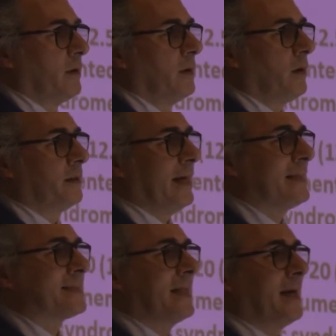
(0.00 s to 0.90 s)
on
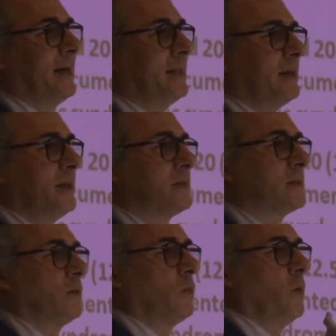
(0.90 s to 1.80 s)
that slide,
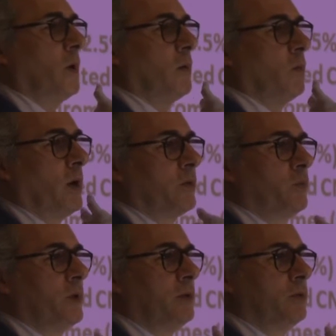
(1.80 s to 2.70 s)
it's what
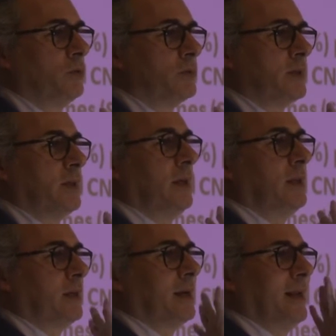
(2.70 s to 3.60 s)
we use
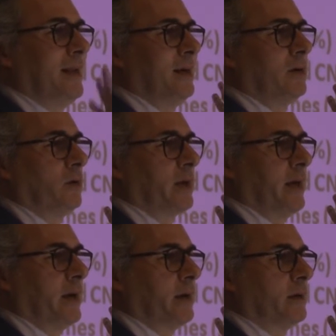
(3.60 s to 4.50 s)
in clinical
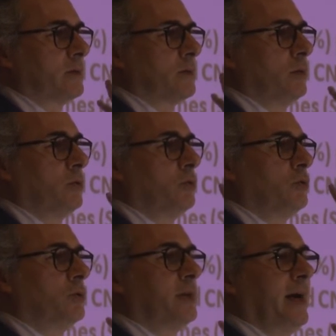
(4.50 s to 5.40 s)
care. So you
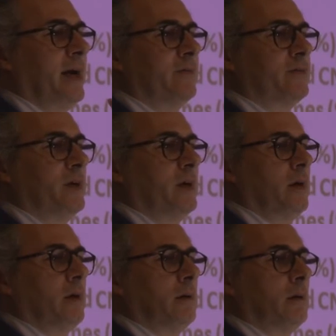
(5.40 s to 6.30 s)
don't have
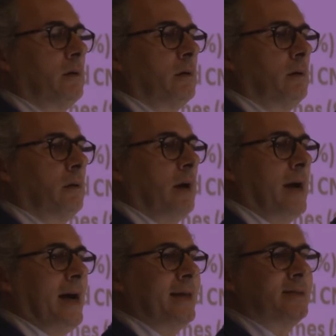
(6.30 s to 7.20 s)

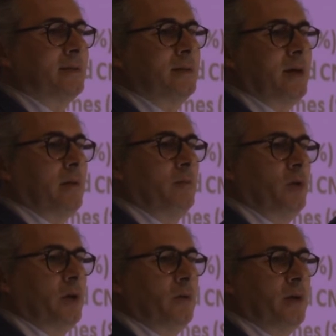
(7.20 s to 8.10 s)
high standard
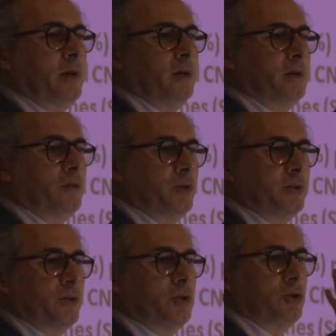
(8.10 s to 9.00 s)
molecular
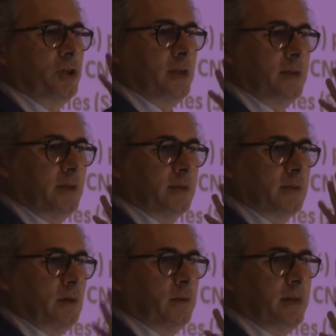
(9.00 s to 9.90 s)
research
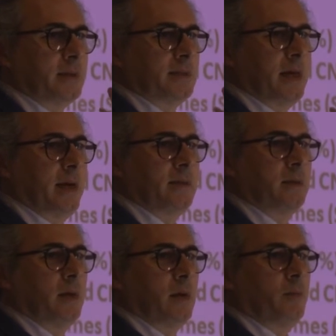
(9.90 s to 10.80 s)
genetics on that slide,
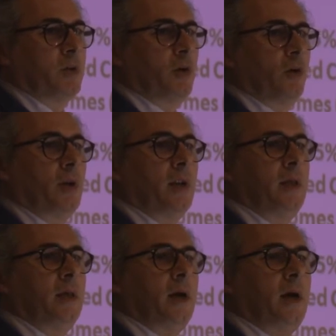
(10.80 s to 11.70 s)
but
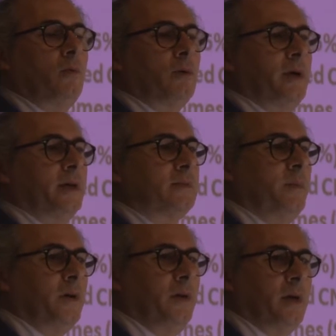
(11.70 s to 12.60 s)
only our
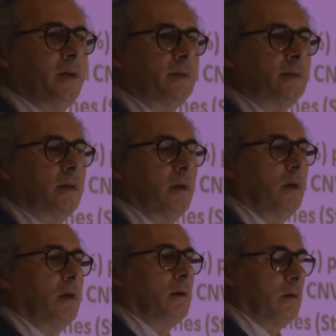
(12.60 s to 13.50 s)
experience
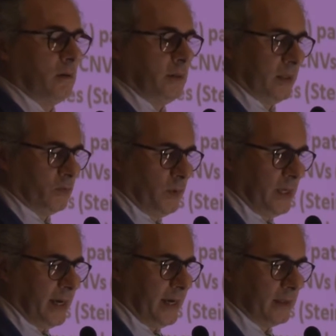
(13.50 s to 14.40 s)
that
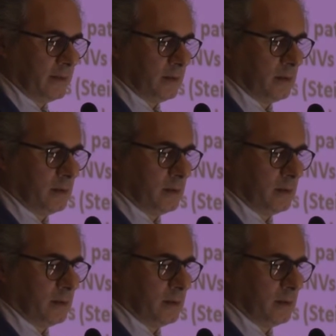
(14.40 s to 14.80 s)
we had